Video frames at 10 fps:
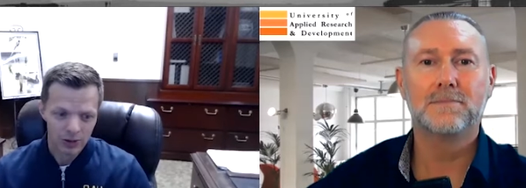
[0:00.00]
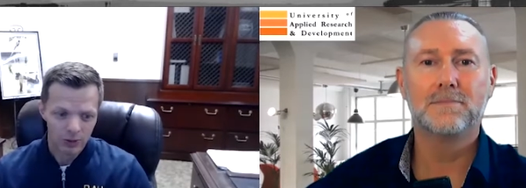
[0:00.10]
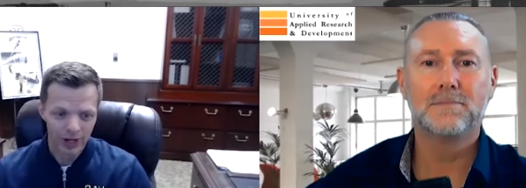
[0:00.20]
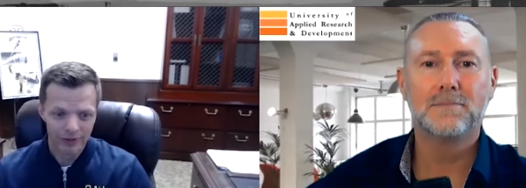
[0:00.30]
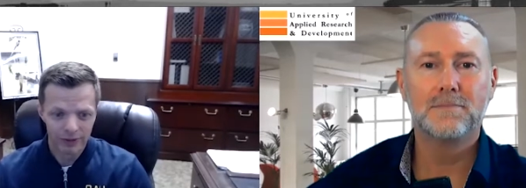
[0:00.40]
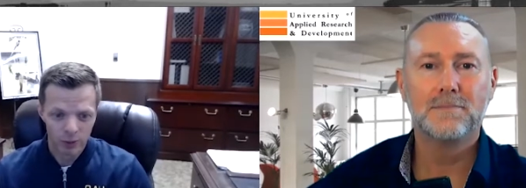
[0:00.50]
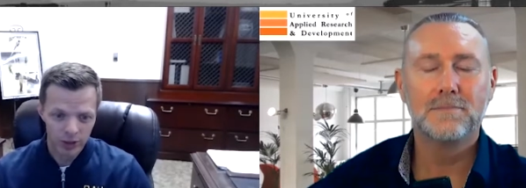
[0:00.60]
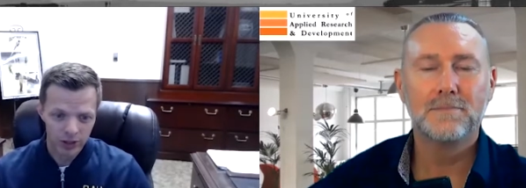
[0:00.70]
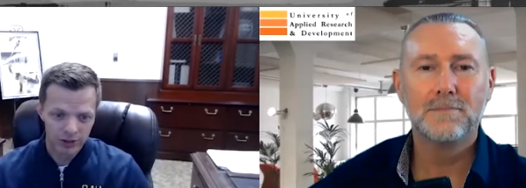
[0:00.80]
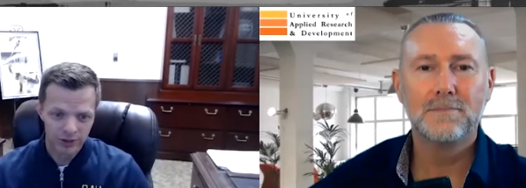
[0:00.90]
Speaker 1: We have a four
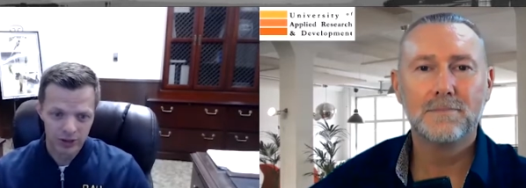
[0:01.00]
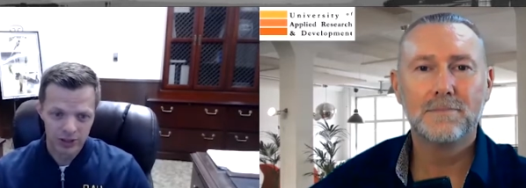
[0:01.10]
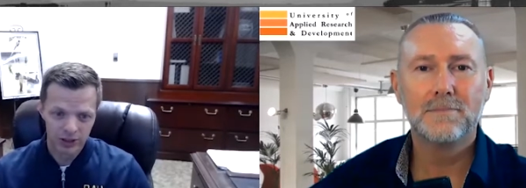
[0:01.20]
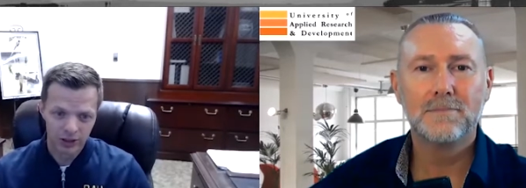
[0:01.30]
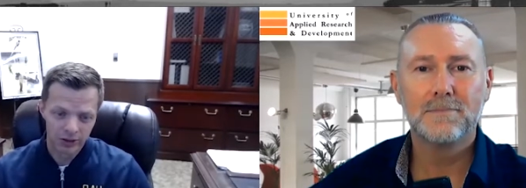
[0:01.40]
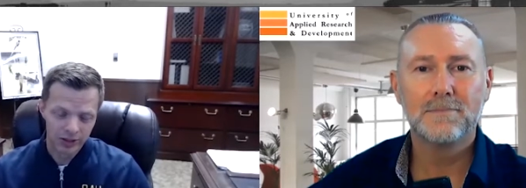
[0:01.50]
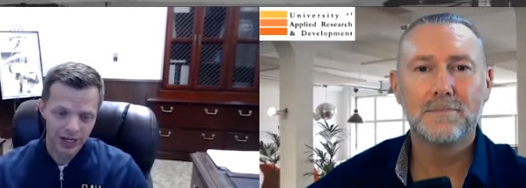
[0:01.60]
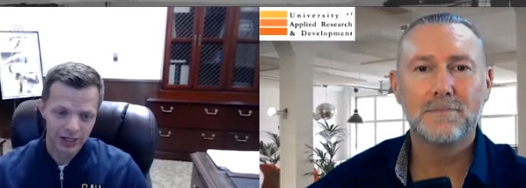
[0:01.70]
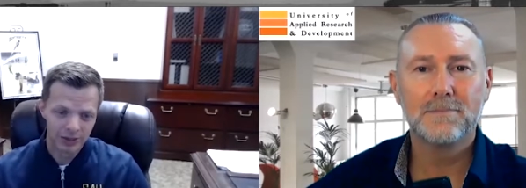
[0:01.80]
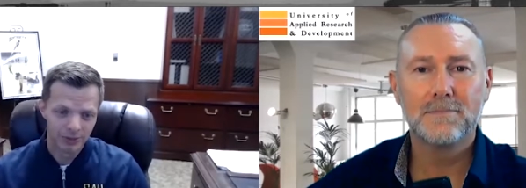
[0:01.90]
year university
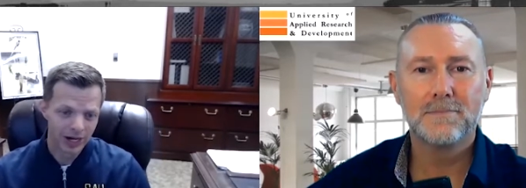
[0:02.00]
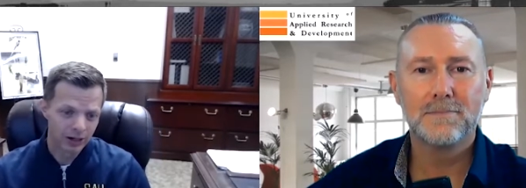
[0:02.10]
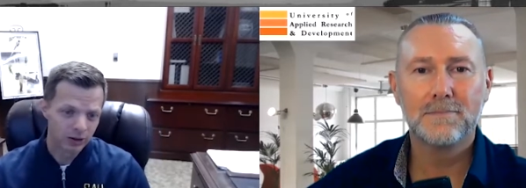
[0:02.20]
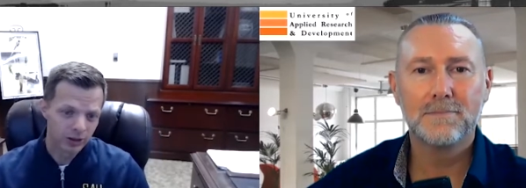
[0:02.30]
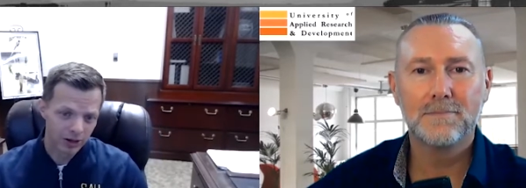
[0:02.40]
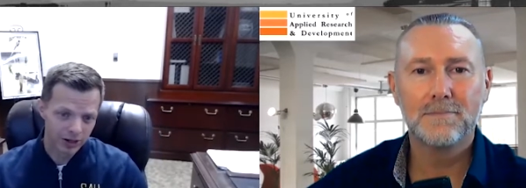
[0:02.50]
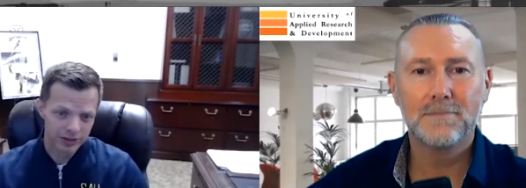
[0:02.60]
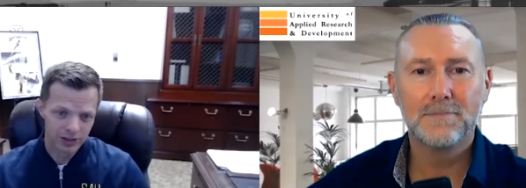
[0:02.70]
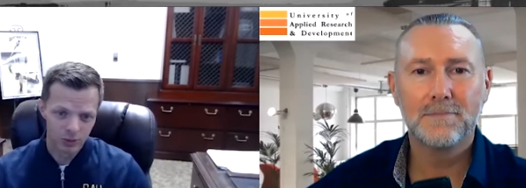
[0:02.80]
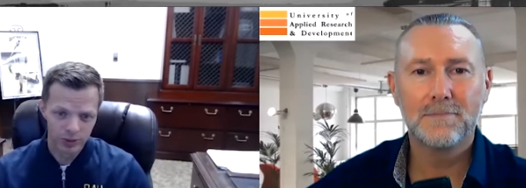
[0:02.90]
located in Magnolia,
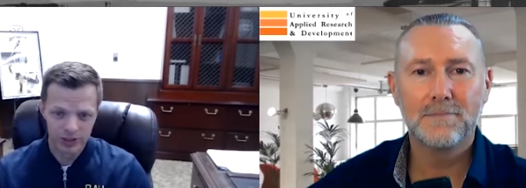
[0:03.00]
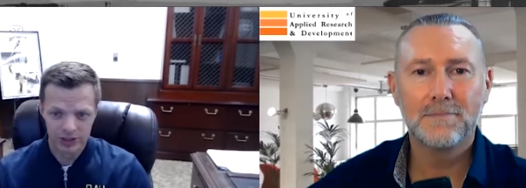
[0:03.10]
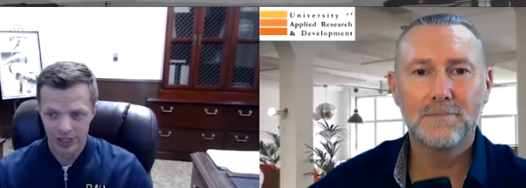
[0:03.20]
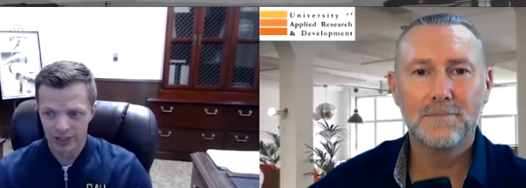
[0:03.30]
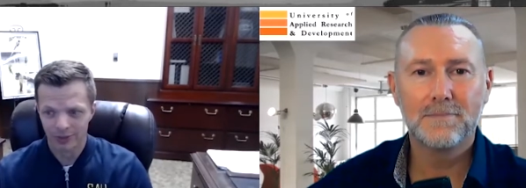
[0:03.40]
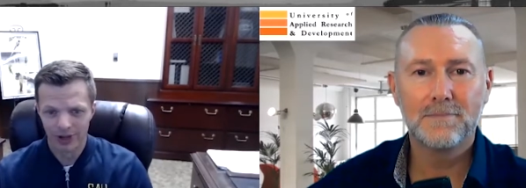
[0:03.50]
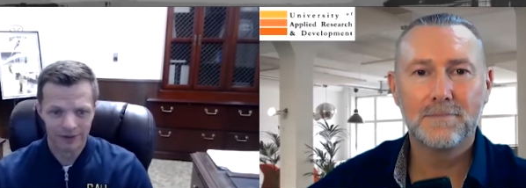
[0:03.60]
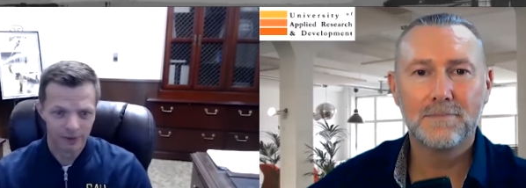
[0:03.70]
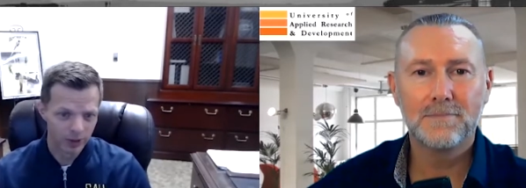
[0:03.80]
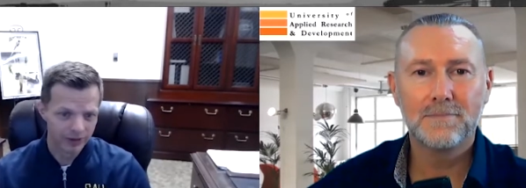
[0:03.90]
Arkansas, which is actually
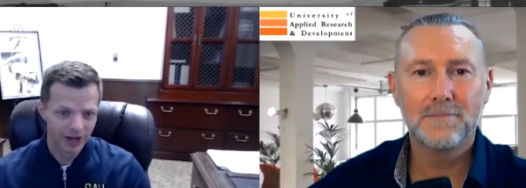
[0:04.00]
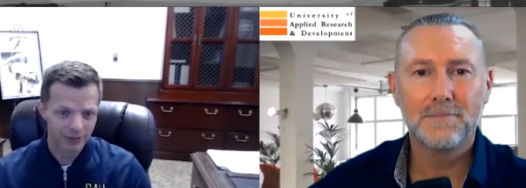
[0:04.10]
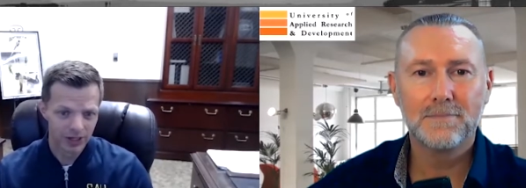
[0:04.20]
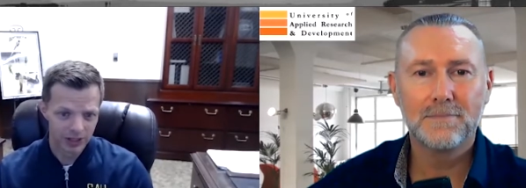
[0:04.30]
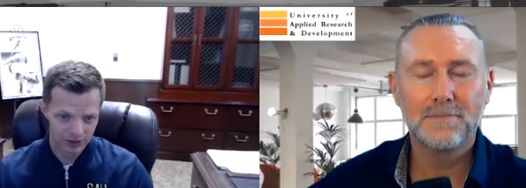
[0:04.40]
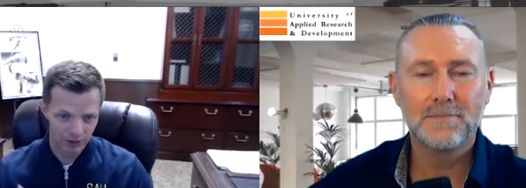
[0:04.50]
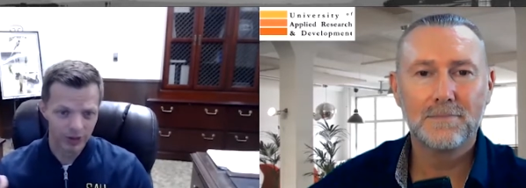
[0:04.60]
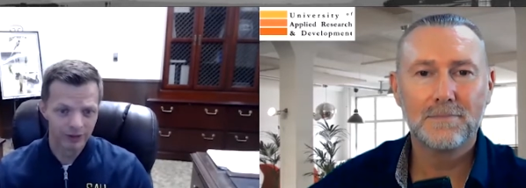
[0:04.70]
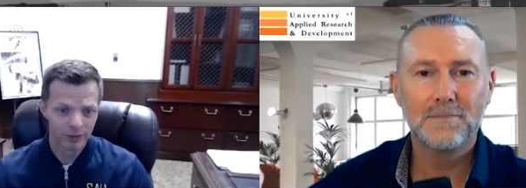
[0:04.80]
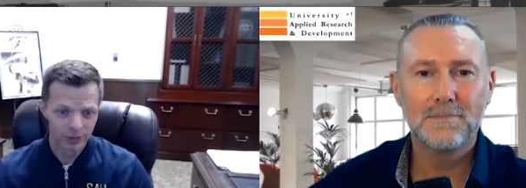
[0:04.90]
about 45 minutes away
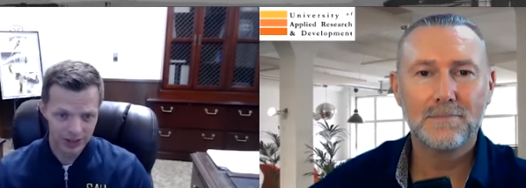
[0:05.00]
from this